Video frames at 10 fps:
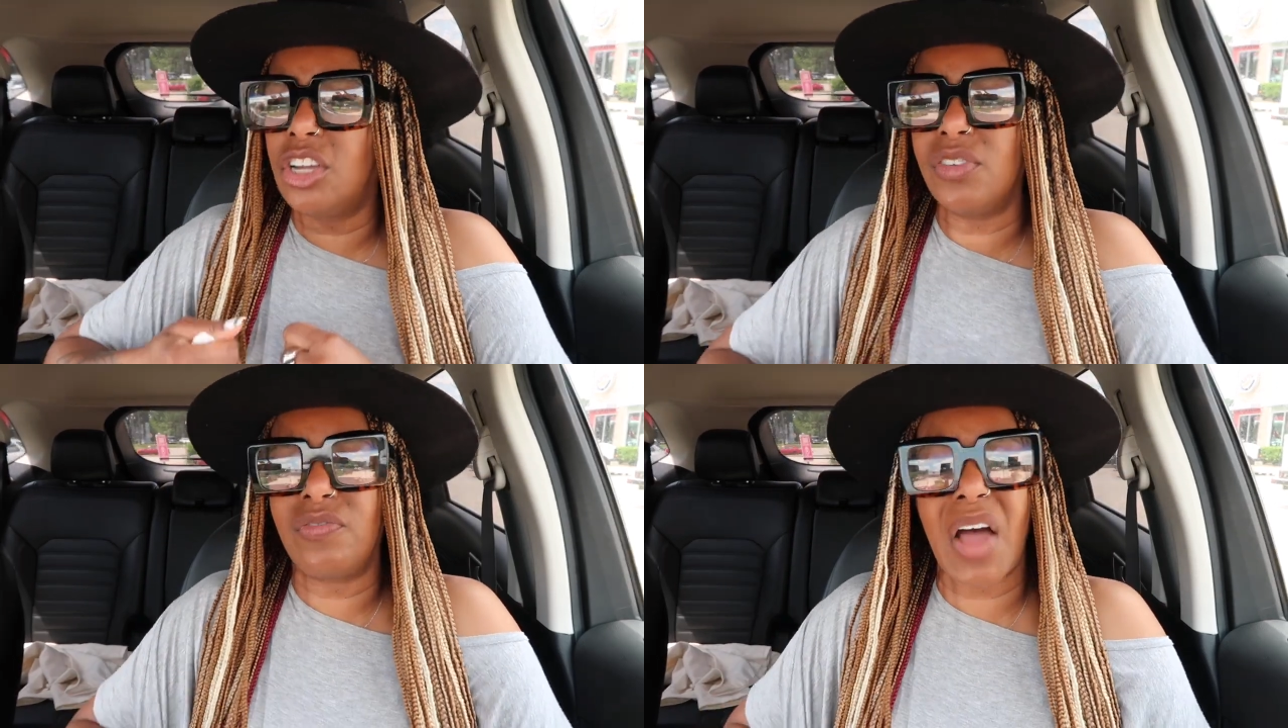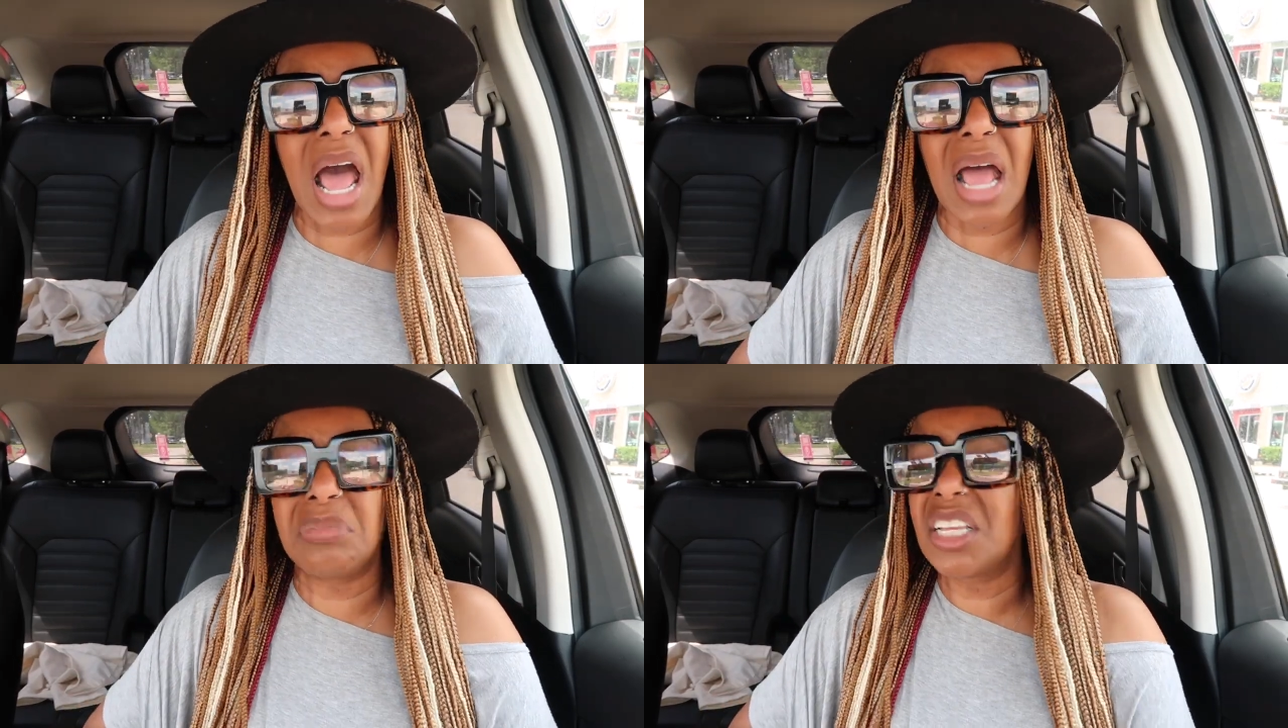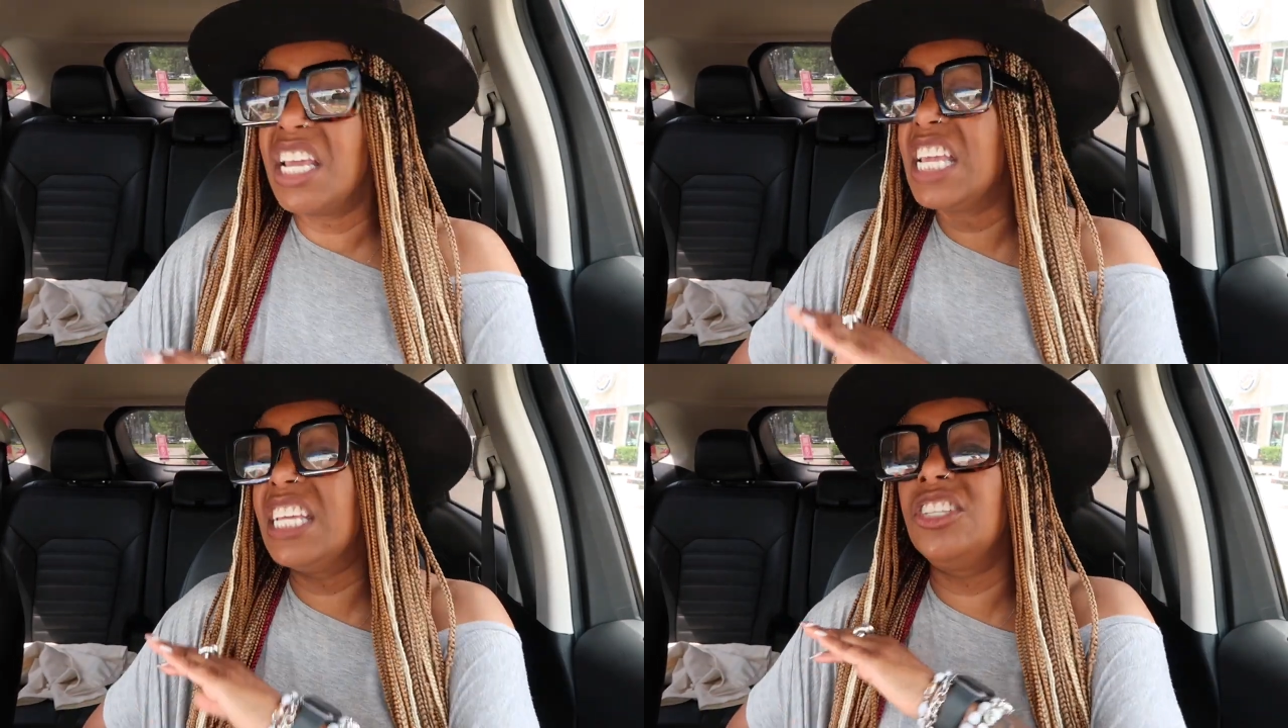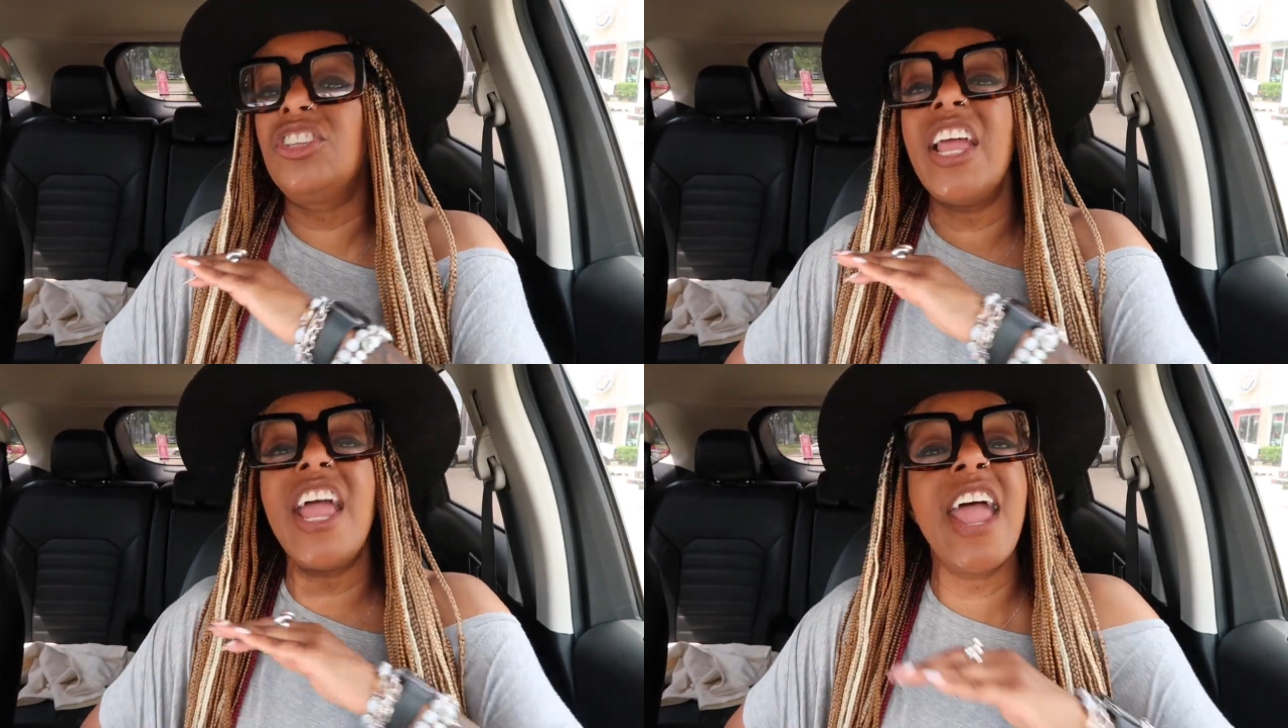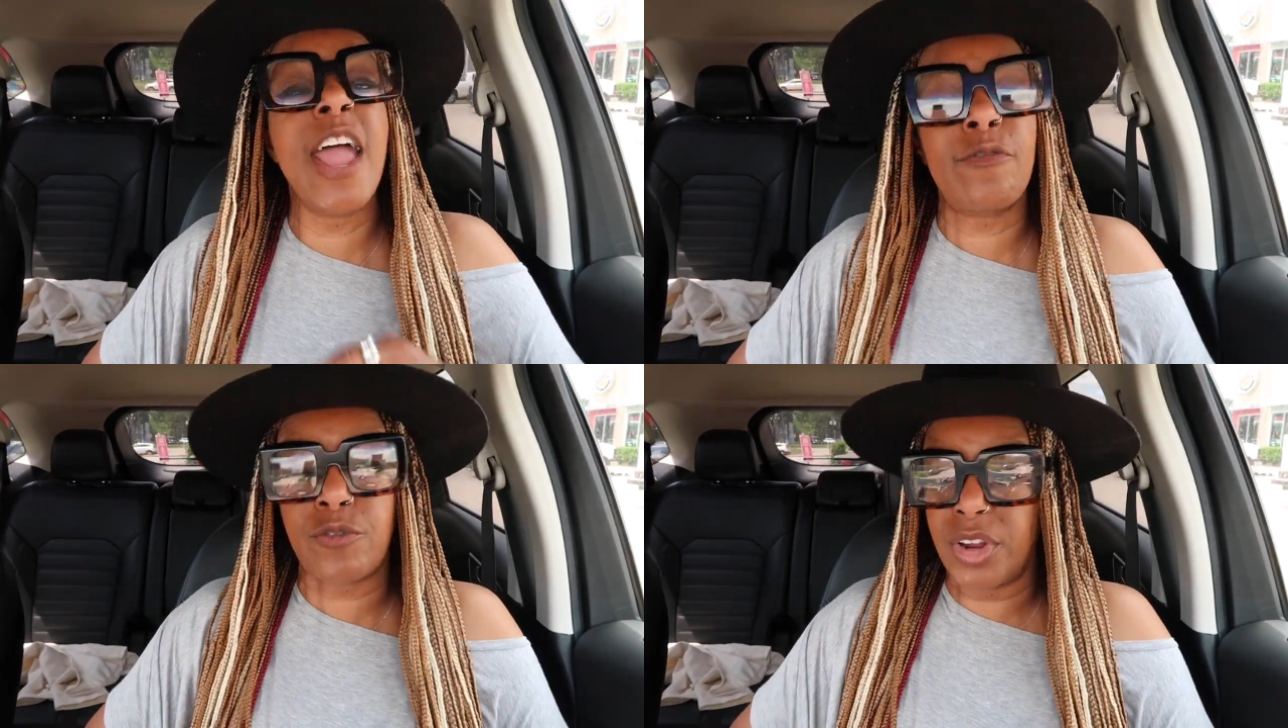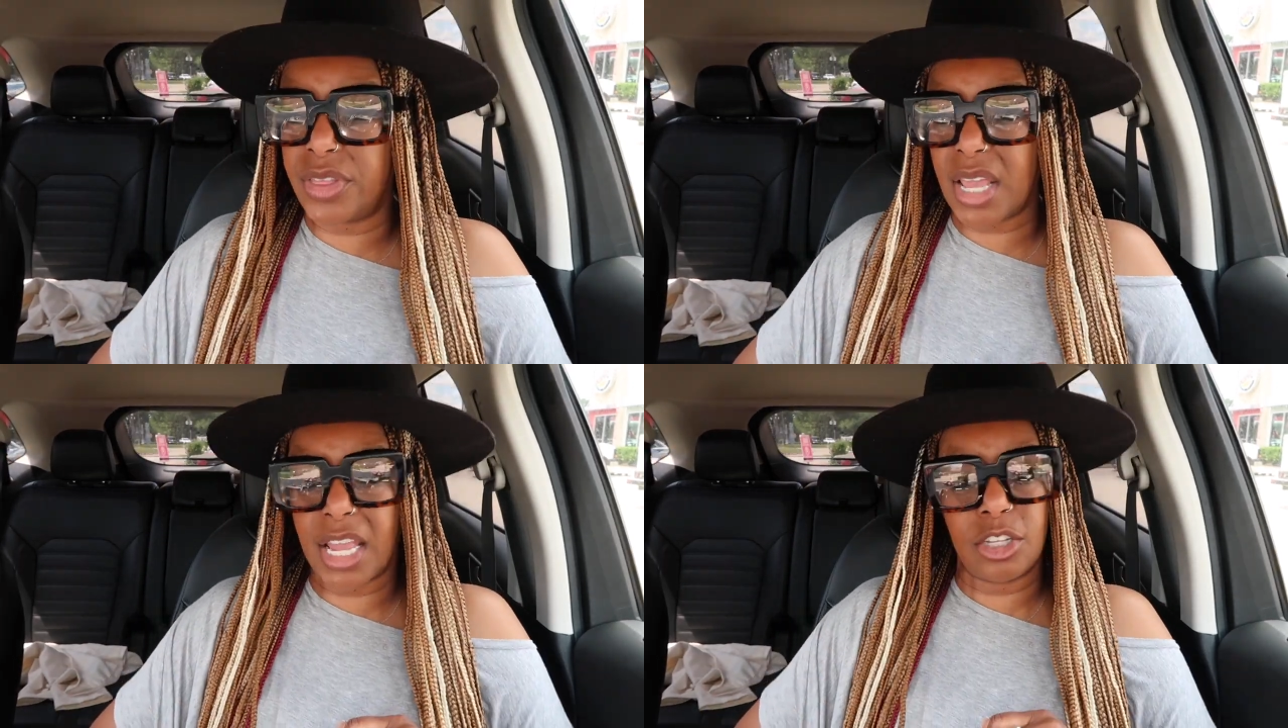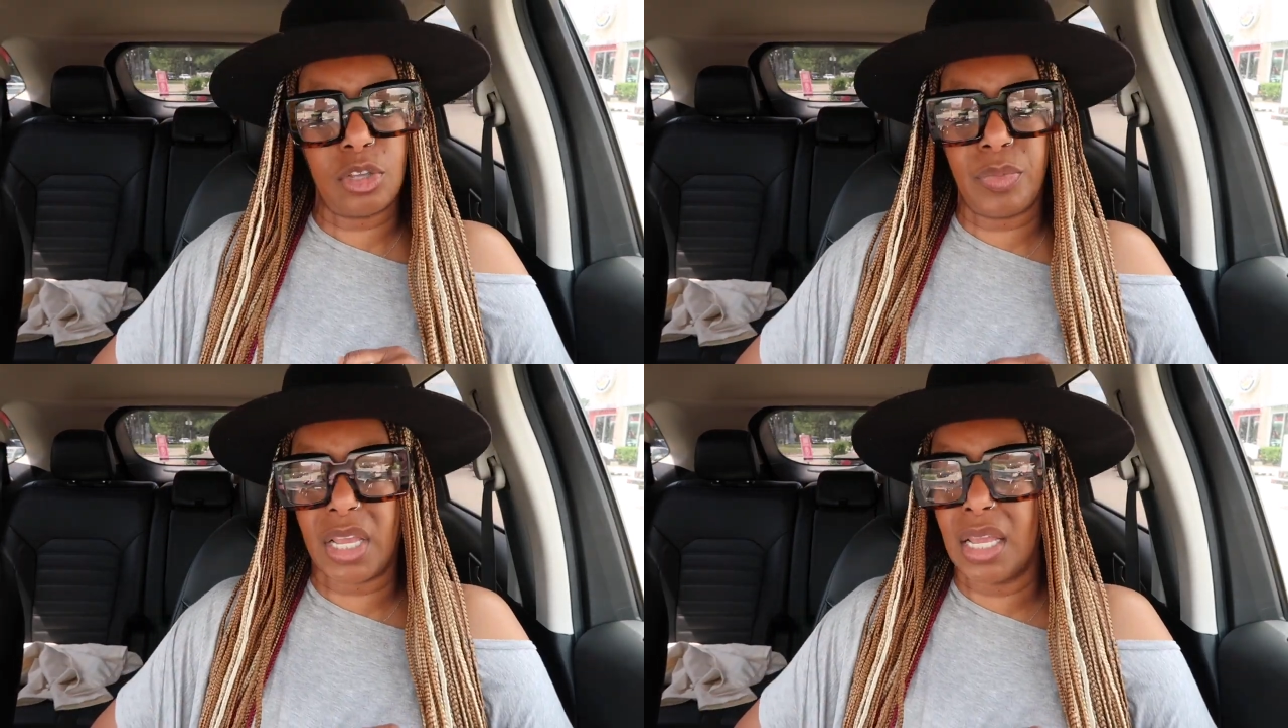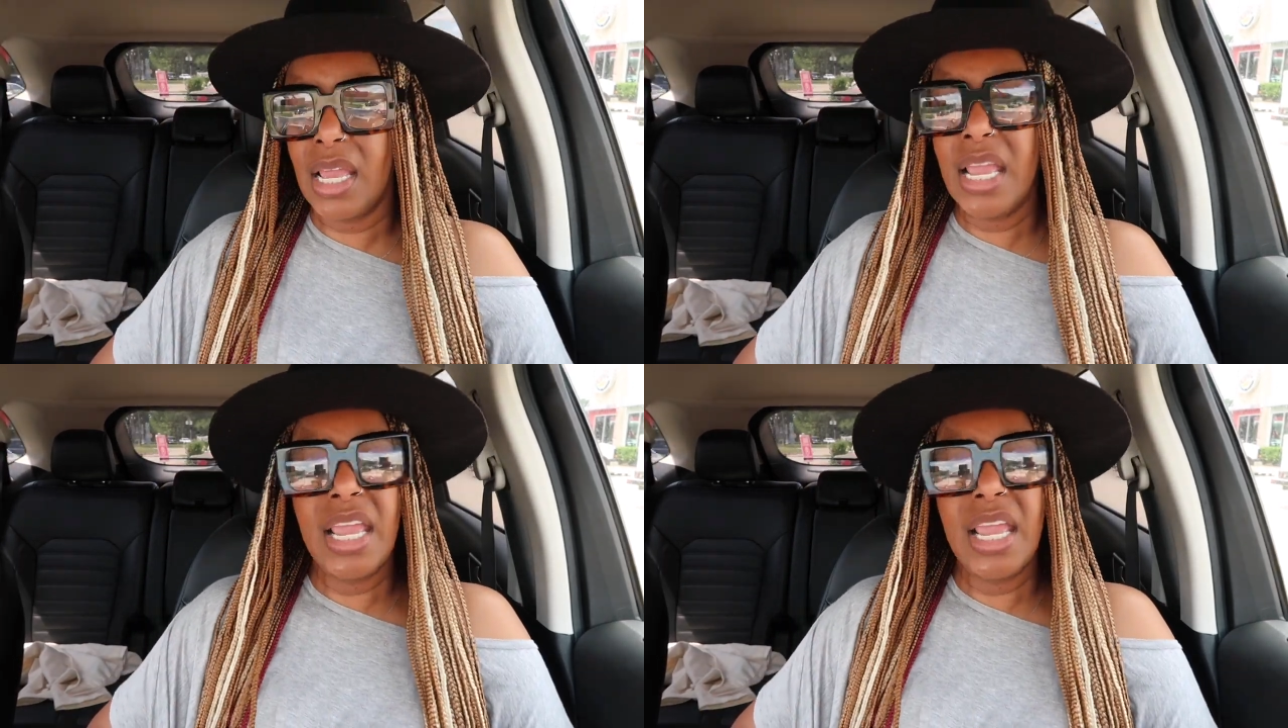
good vibes is everything to me.